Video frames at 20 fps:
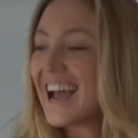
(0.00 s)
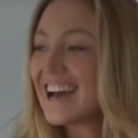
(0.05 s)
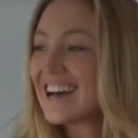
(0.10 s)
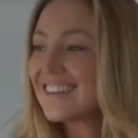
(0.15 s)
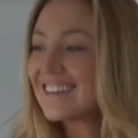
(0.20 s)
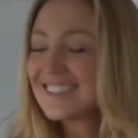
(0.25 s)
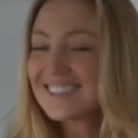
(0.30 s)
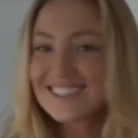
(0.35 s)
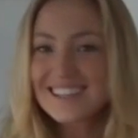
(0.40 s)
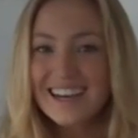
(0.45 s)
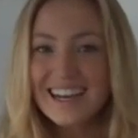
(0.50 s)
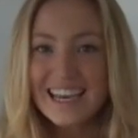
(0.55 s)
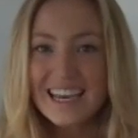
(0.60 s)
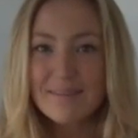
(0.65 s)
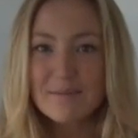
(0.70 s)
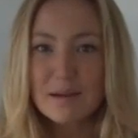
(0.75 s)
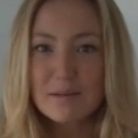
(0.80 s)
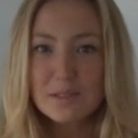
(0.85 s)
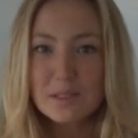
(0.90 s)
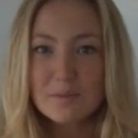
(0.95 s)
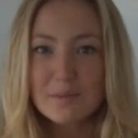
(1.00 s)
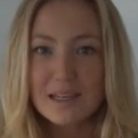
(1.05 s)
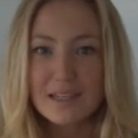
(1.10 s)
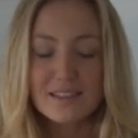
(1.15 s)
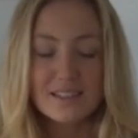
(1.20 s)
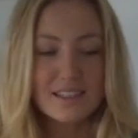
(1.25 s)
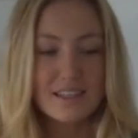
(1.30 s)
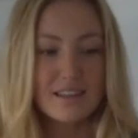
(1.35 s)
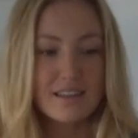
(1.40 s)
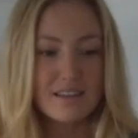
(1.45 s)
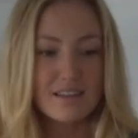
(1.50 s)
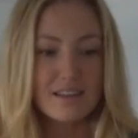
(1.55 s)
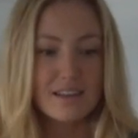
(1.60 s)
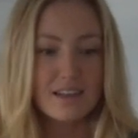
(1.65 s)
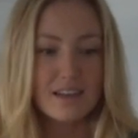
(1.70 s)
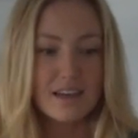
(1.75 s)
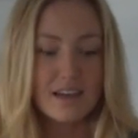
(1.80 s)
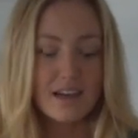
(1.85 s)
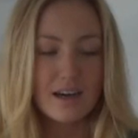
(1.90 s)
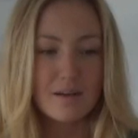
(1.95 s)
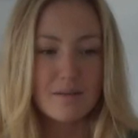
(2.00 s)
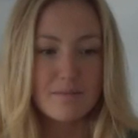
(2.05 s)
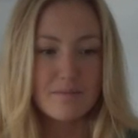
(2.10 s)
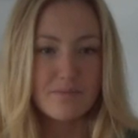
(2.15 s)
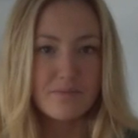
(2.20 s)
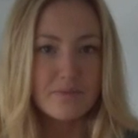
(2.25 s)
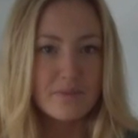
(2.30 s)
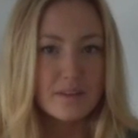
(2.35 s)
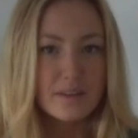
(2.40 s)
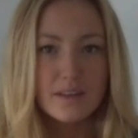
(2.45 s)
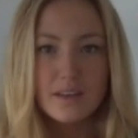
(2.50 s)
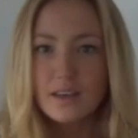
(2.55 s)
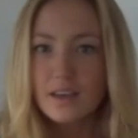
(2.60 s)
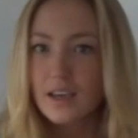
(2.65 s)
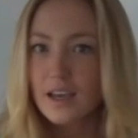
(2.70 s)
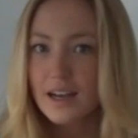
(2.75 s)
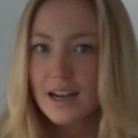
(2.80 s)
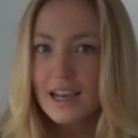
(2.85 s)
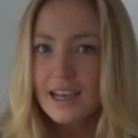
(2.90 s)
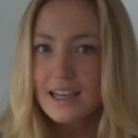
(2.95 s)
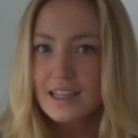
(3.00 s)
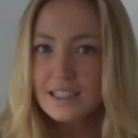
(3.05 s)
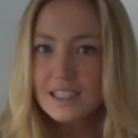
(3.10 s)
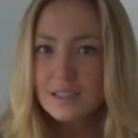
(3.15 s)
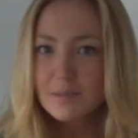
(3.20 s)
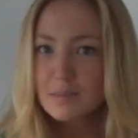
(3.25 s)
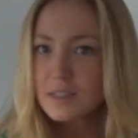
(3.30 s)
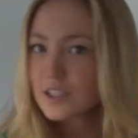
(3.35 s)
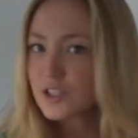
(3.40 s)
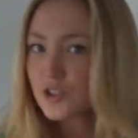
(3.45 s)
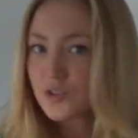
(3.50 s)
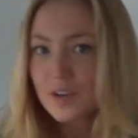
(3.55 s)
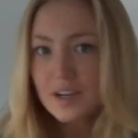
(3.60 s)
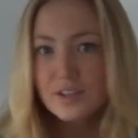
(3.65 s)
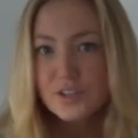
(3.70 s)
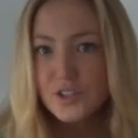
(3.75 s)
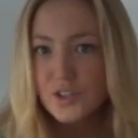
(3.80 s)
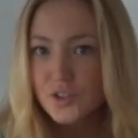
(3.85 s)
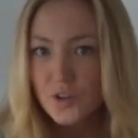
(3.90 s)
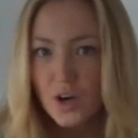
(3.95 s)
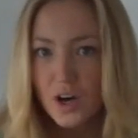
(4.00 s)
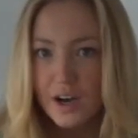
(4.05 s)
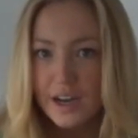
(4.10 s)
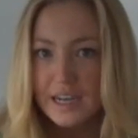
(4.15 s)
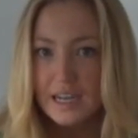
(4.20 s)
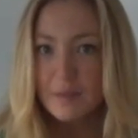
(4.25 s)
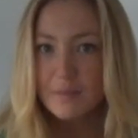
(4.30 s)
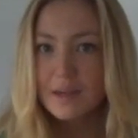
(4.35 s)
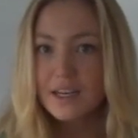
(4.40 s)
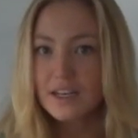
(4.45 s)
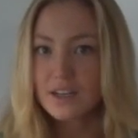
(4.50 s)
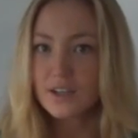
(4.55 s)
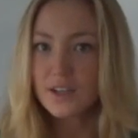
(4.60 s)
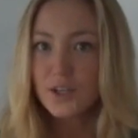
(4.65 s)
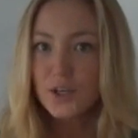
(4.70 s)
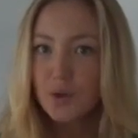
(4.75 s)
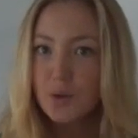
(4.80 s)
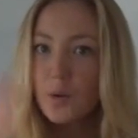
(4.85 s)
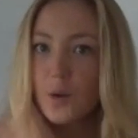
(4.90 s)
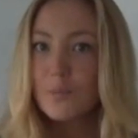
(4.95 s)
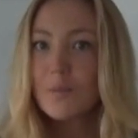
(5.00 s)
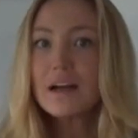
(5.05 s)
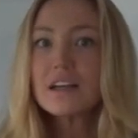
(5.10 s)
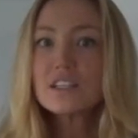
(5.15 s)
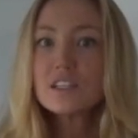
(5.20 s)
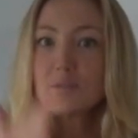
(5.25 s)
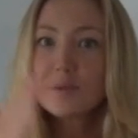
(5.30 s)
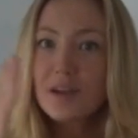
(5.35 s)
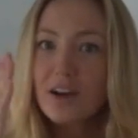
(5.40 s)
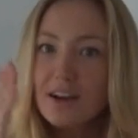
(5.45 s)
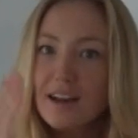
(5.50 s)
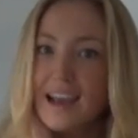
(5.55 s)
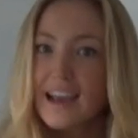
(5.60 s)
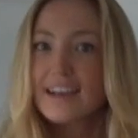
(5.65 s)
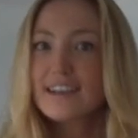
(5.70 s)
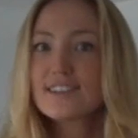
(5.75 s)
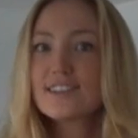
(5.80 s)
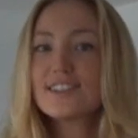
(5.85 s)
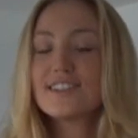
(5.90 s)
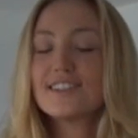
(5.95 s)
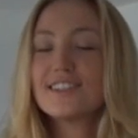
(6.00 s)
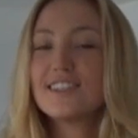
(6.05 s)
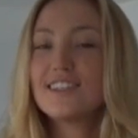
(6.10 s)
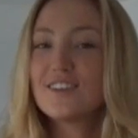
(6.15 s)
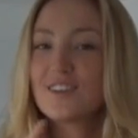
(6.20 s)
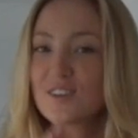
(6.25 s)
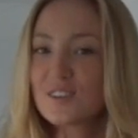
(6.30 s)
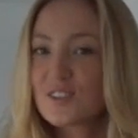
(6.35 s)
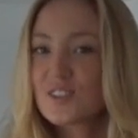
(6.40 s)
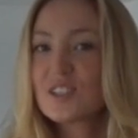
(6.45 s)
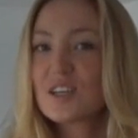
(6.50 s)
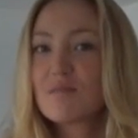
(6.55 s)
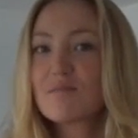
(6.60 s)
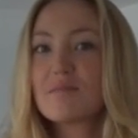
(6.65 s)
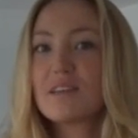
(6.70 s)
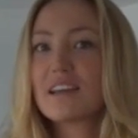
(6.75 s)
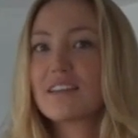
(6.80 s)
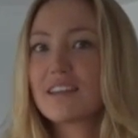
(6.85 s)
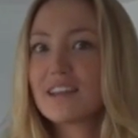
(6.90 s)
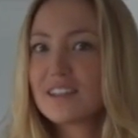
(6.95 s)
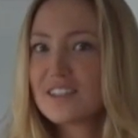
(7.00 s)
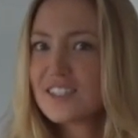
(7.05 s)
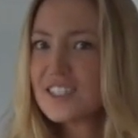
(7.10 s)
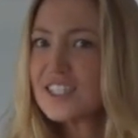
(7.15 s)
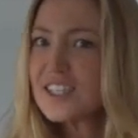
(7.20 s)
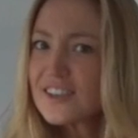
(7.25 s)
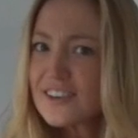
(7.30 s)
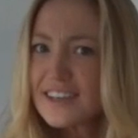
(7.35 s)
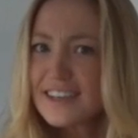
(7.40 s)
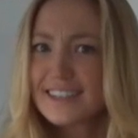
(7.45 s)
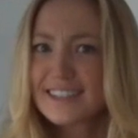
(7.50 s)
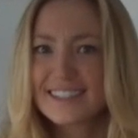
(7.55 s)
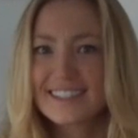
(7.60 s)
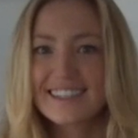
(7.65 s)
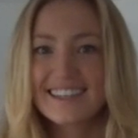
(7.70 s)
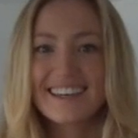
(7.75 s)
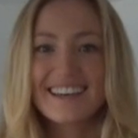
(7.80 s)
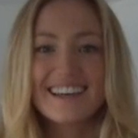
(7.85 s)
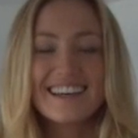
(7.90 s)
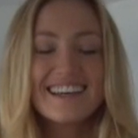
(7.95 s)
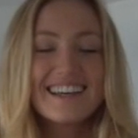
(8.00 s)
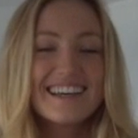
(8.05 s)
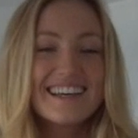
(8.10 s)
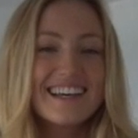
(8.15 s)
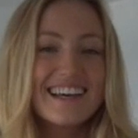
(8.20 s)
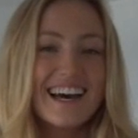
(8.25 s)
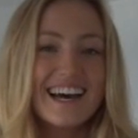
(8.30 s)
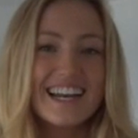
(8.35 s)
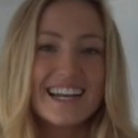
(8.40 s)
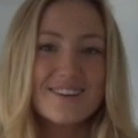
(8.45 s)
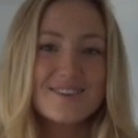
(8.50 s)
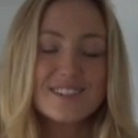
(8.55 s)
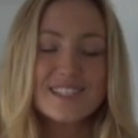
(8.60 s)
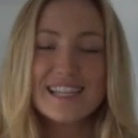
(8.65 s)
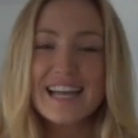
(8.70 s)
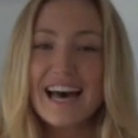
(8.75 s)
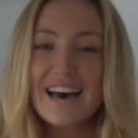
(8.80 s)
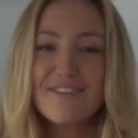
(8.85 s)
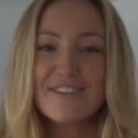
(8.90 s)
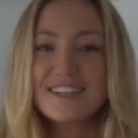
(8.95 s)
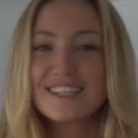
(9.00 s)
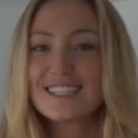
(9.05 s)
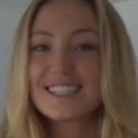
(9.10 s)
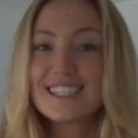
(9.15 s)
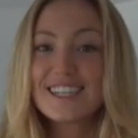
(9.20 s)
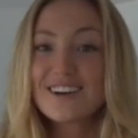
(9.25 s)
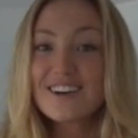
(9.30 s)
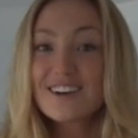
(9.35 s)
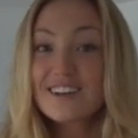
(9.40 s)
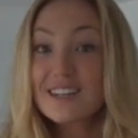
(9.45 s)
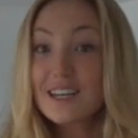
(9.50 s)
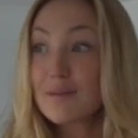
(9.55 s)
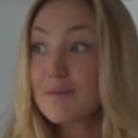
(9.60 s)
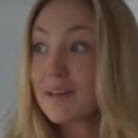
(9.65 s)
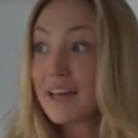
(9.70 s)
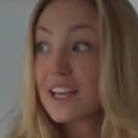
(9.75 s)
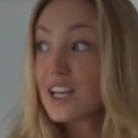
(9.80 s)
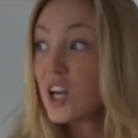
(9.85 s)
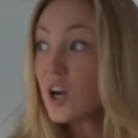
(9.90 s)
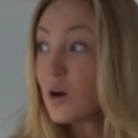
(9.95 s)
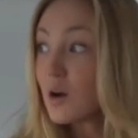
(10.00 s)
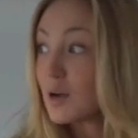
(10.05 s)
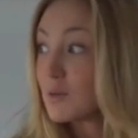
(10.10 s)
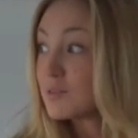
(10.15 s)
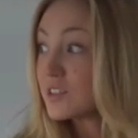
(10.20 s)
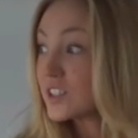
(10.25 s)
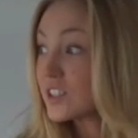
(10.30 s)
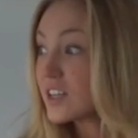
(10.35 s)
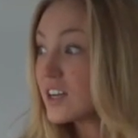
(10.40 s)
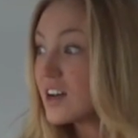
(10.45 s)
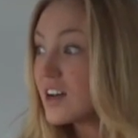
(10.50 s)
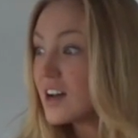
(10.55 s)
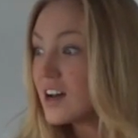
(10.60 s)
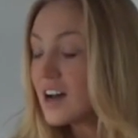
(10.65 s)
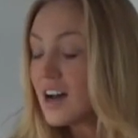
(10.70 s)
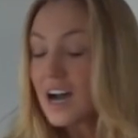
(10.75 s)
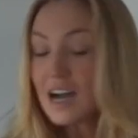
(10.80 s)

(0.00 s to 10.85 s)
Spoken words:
And this guy came up to me and said, can I get some of the drugs you're on? I mean, you must be on ecstasy or something, like seriously. And he was laughing hysterically. I'm like, no, I'm just